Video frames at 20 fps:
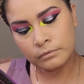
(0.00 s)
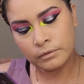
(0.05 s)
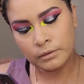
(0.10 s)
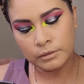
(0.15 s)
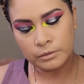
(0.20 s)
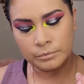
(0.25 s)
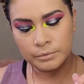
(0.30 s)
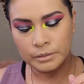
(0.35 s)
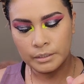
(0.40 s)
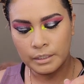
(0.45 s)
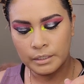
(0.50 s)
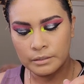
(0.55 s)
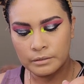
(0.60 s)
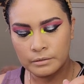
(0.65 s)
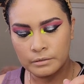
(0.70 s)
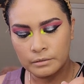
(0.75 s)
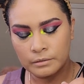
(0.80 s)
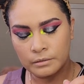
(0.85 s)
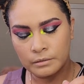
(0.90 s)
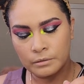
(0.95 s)
This one
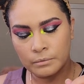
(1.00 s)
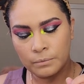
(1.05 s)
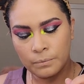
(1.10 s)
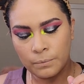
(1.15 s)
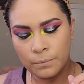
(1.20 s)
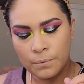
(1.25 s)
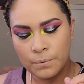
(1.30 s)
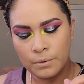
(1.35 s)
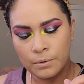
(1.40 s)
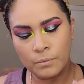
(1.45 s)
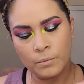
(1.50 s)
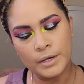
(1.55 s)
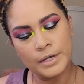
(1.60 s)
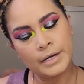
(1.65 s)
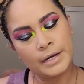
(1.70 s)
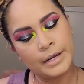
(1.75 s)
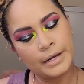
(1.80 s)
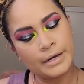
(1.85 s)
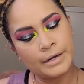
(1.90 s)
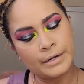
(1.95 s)
has
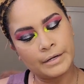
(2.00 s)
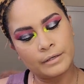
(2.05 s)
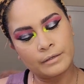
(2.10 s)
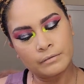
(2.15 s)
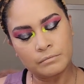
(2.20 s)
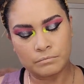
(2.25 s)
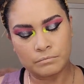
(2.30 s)
white hair.